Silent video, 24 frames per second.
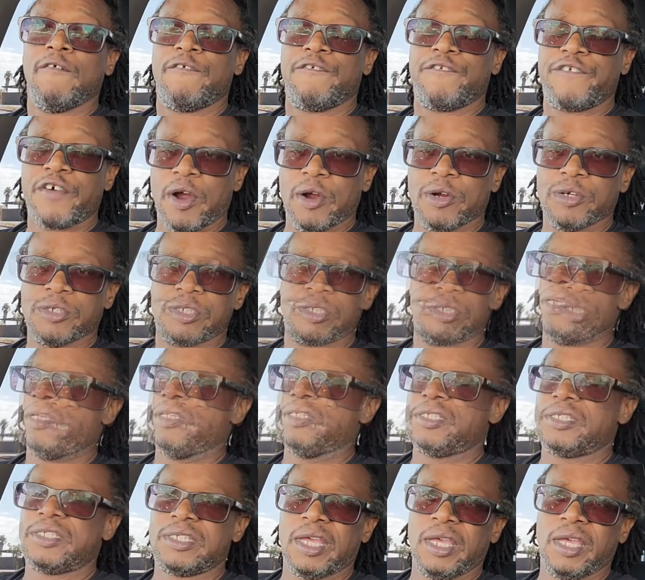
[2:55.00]
first
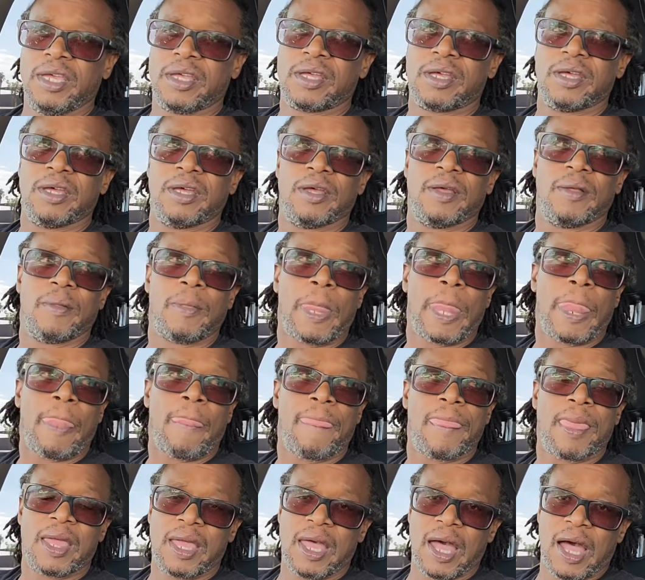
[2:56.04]
seek
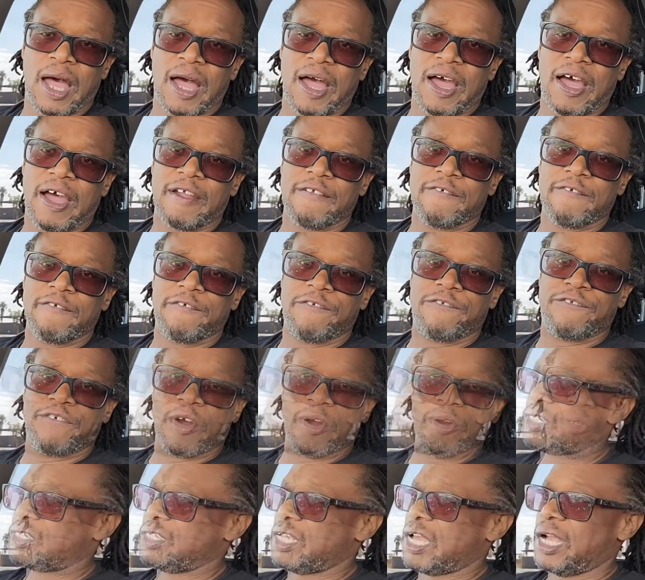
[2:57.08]
God. If
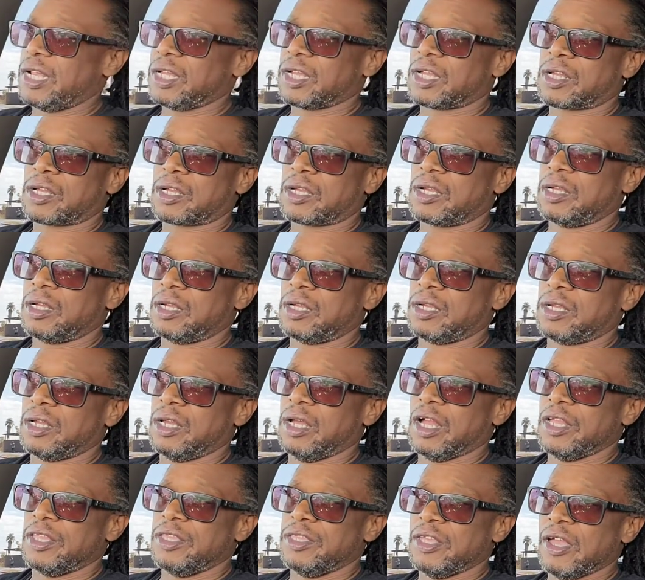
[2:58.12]
this is not a
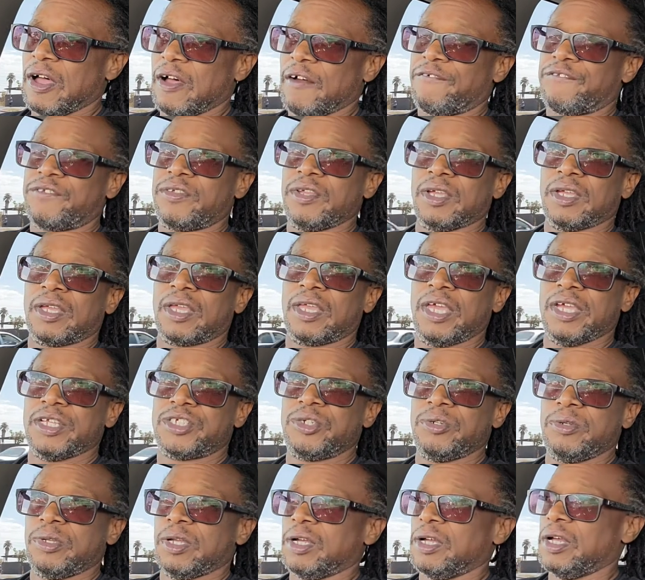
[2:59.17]
enough to get
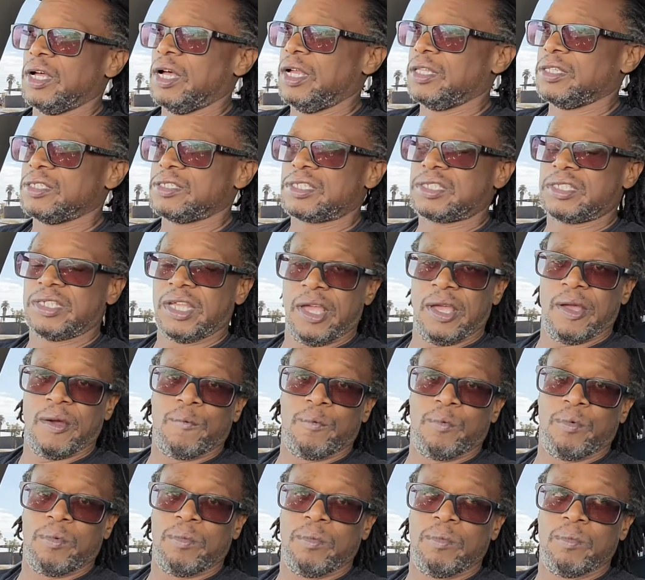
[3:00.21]
you to understand
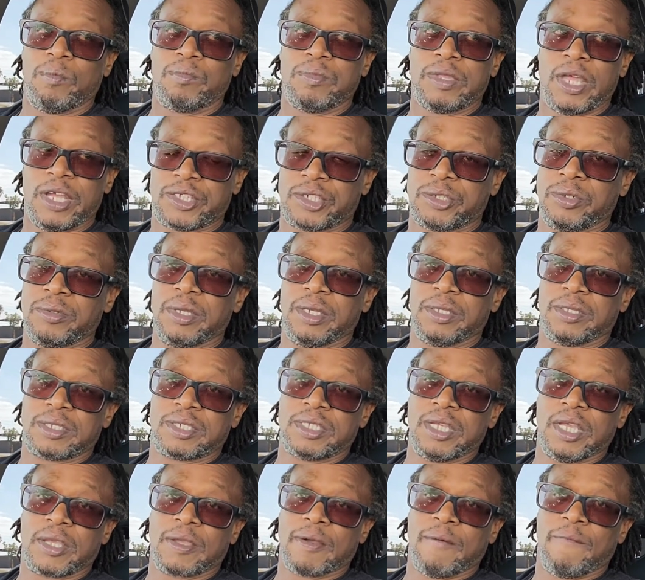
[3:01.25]
that you need to
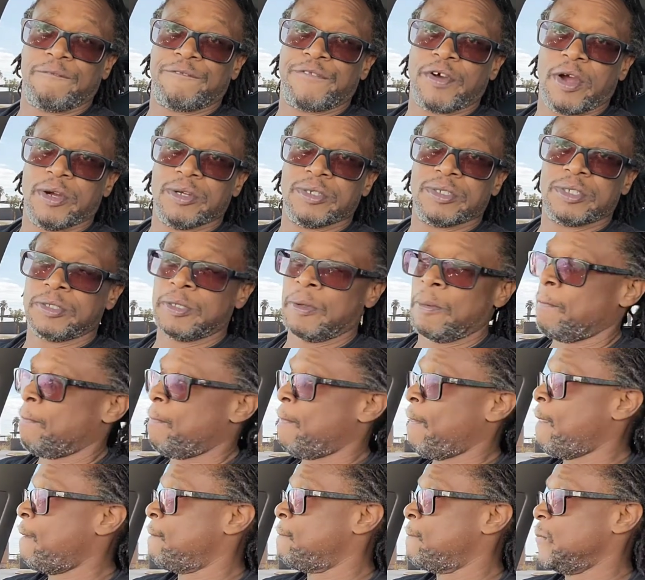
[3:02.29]
seek him first,
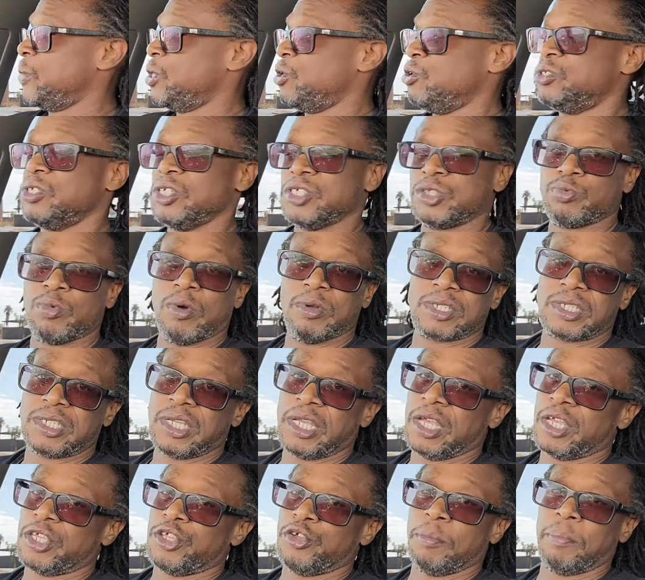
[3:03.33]
you just won't see
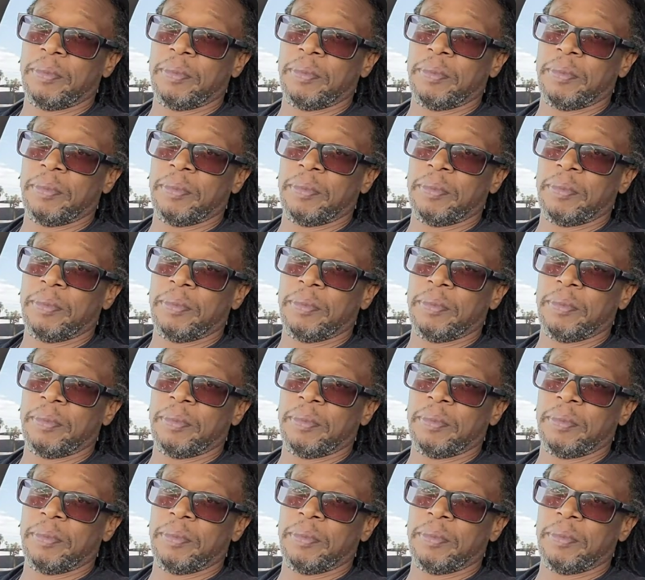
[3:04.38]
it. You are